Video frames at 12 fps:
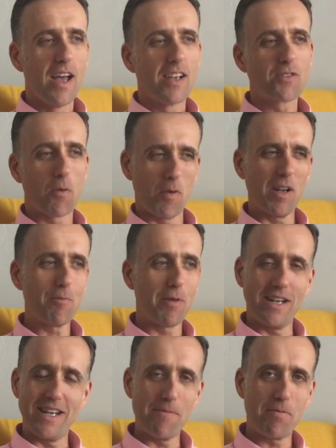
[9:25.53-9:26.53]
So we were a little
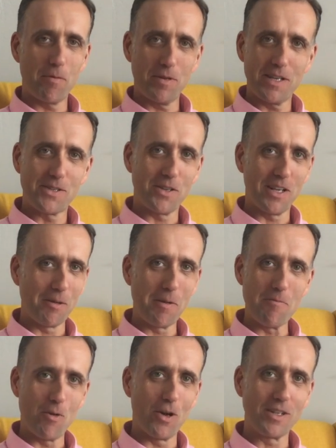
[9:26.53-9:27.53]
bit nippy with each other, a little
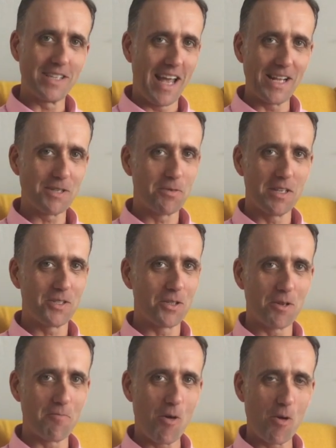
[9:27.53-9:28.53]
bit more tense with each
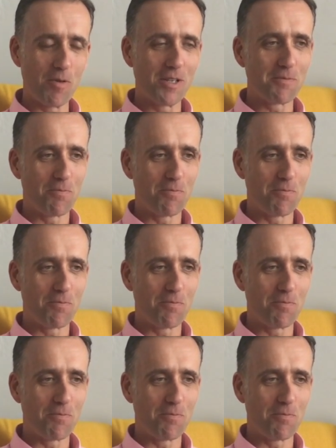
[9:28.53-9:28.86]
other at moments.